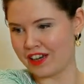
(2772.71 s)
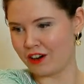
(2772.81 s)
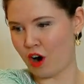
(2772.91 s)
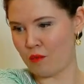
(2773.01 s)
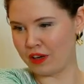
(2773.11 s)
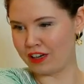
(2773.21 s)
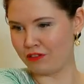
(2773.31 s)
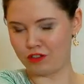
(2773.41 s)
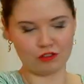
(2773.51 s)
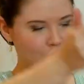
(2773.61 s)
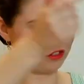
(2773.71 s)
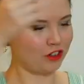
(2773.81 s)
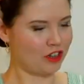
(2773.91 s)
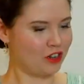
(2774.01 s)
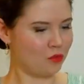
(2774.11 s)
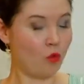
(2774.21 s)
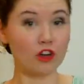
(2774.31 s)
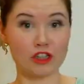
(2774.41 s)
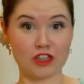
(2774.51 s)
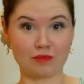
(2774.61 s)
comment if you've
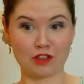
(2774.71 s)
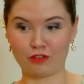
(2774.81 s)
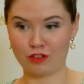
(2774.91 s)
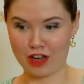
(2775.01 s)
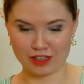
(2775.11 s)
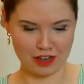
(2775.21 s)
watched some of the first